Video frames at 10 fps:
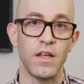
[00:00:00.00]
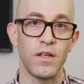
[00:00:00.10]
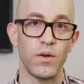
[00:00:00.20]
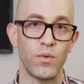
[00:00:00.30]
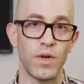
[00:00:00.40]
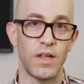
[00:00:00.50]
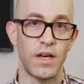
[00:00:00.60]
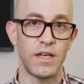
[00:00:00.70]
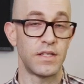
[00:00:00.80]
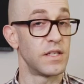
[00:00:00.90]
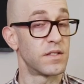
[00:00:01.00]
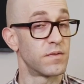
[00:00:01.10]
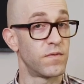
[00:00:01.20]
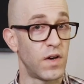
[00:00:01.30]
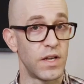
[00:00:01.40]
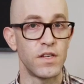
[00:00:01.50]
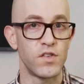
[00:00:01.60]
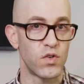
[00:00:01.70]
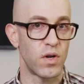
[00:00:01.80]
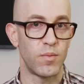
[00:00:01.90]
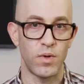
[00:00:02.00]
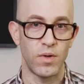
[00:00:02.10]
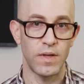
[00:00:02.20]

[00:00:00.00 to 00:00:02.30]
you'll realize it's fun, enjoyable.